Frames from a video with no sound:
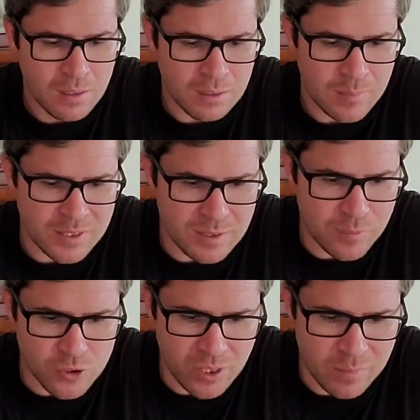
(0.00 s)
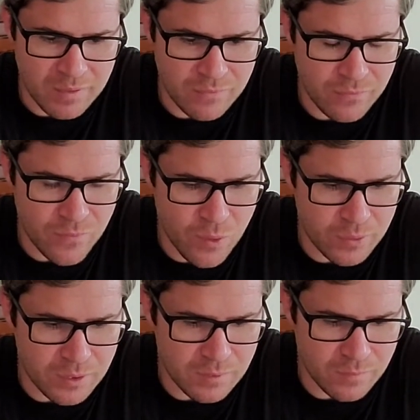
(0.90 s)
Let me double check my phone
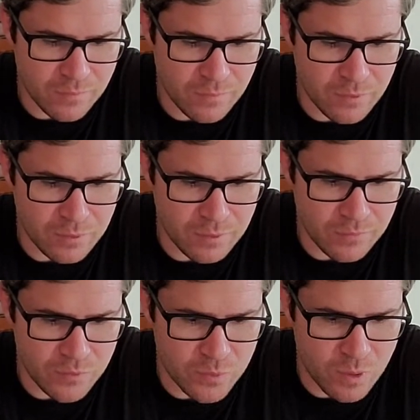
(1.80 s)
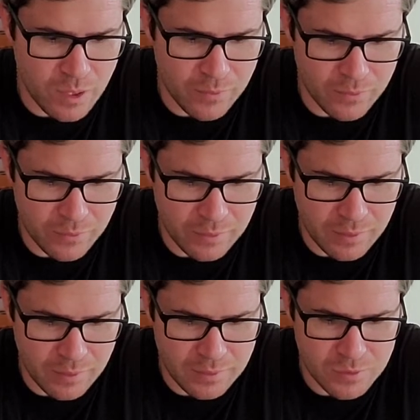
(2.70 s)
here for a few other
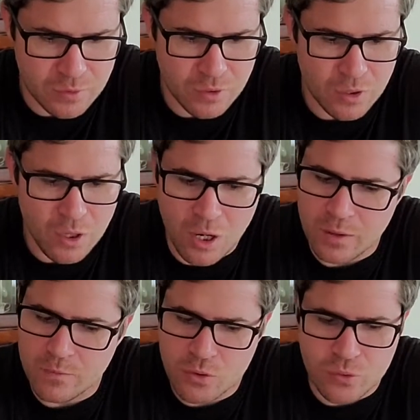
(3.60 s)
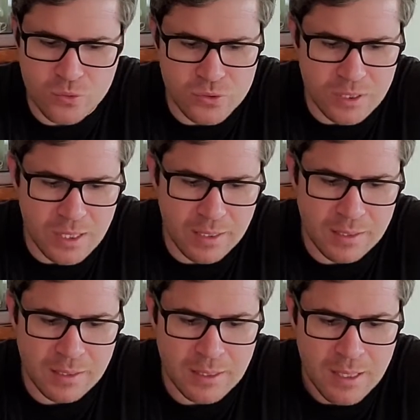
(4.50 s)
things. Carnival Cruise Line.
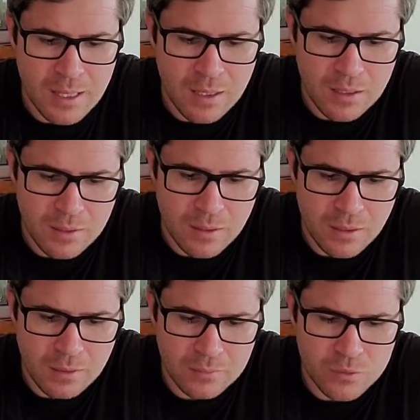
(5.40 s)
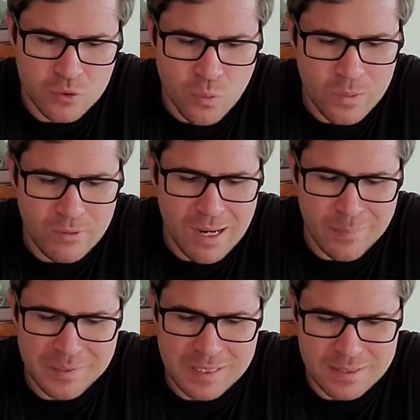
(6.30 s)
There's no real
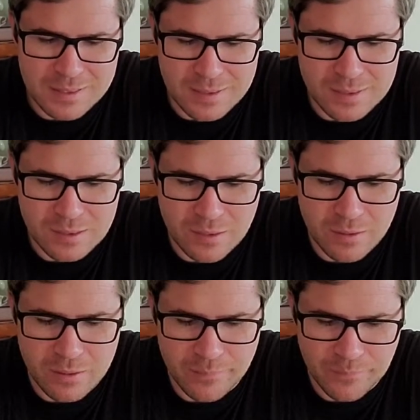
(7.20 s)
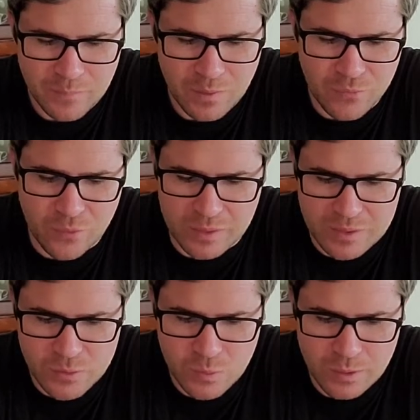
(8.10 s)
updates necessary for
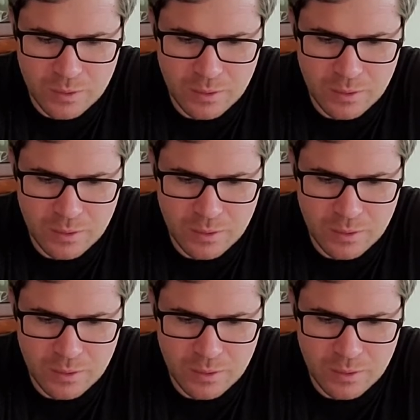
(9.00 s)
this one.